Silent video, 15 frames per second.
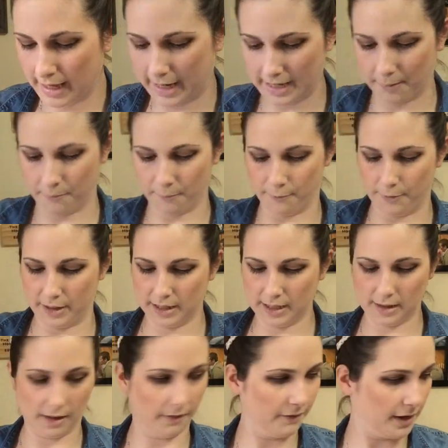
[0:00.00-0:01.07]
And I'm
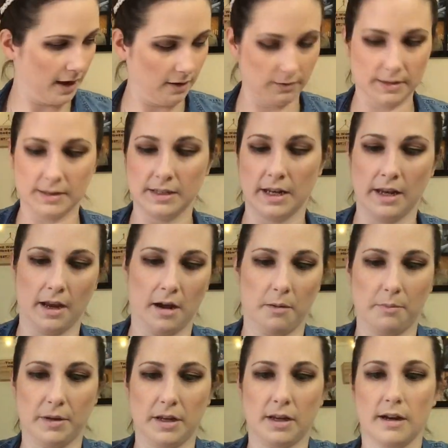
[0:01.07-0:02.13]
really loving how it's knitting
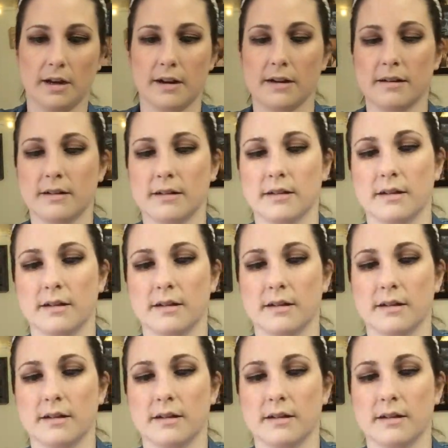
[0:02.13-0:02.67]
up in here.